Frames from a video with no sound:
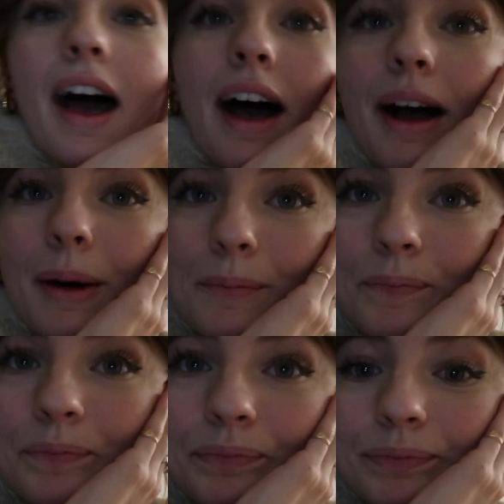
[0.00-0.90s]

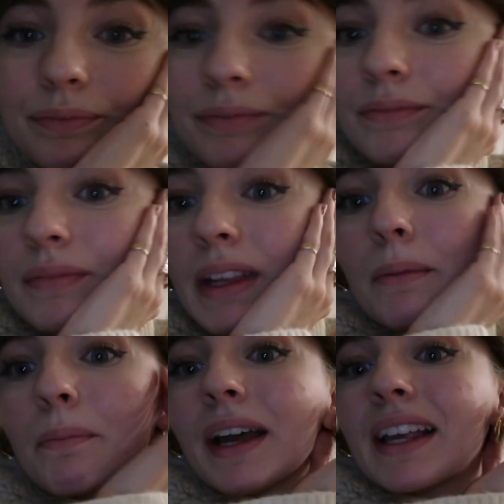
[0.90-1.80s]

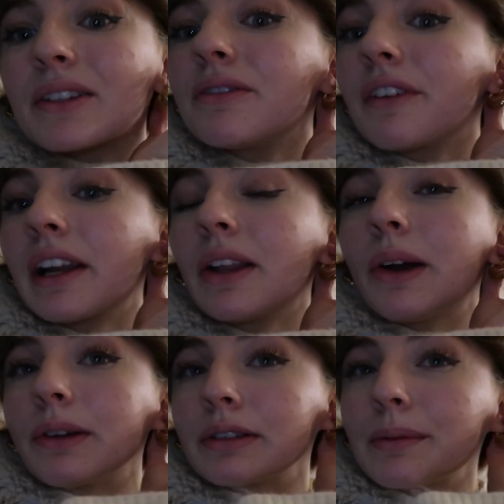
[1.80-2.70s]
But it's not very
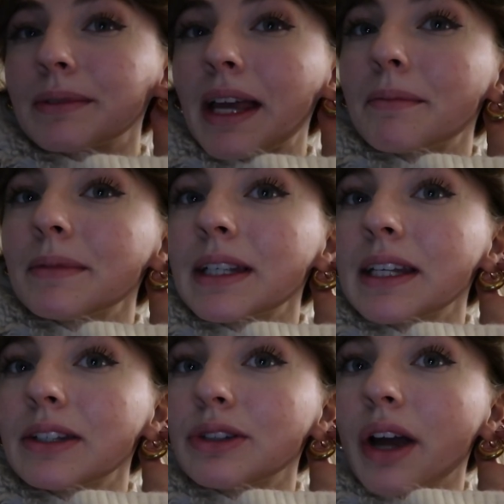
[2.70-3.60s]
long, so I'm
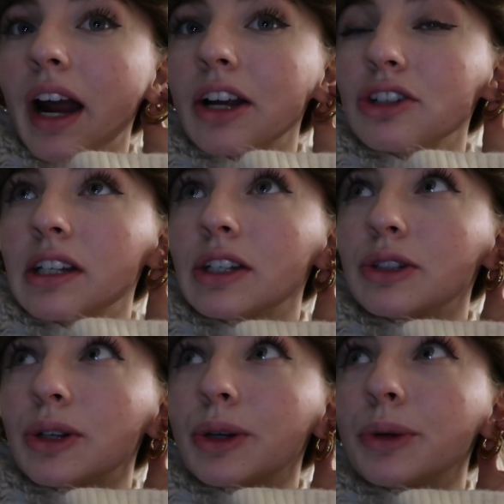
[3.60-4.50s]
tempted to actually
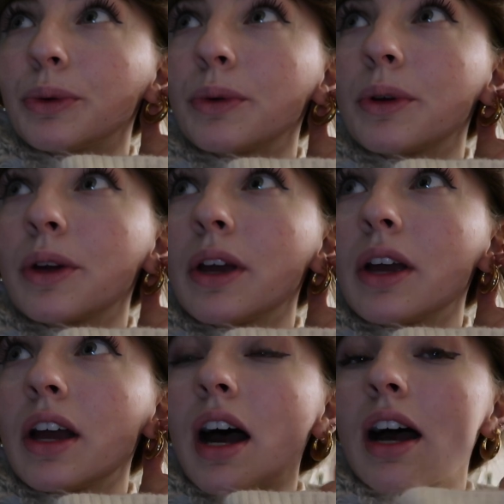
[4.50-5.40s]
do
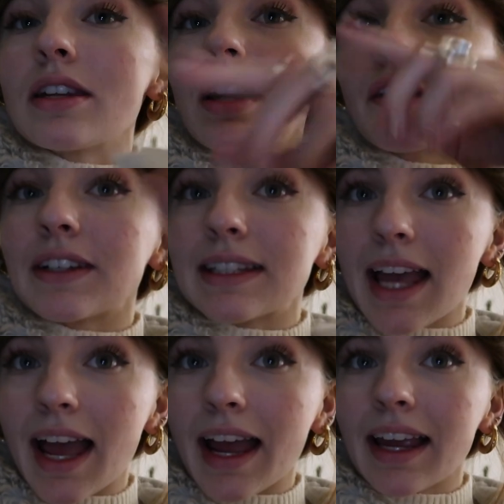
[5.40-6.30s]
another
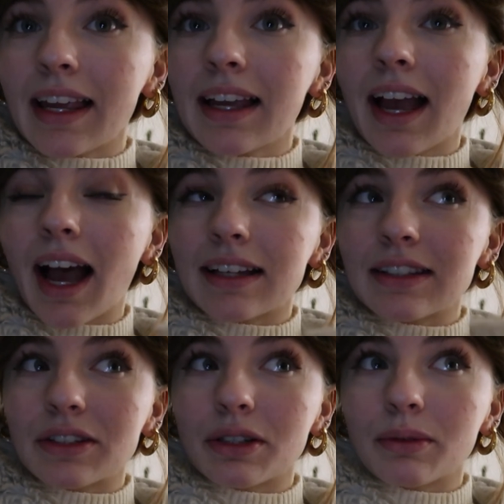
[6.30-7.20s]
day
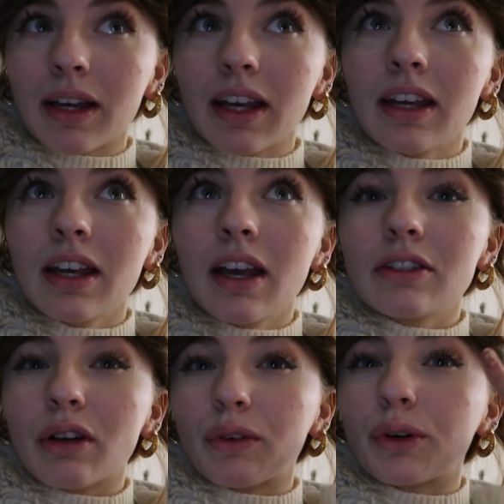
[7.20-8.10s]
added to it.
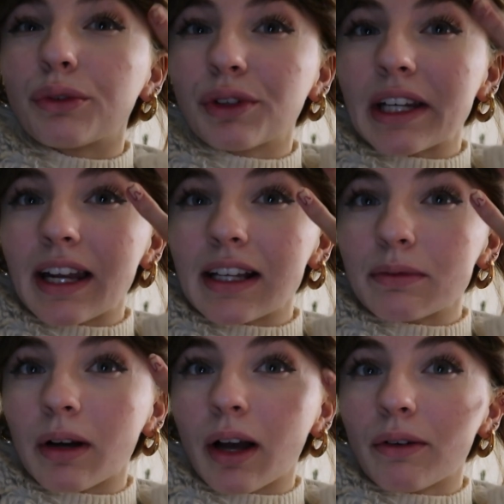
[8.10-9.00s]
So I've got 3
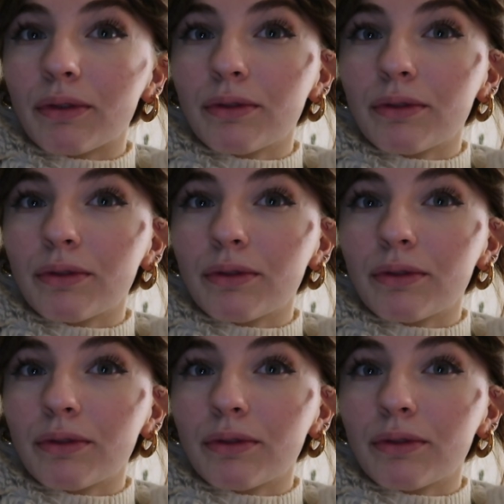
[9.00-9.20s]
days worth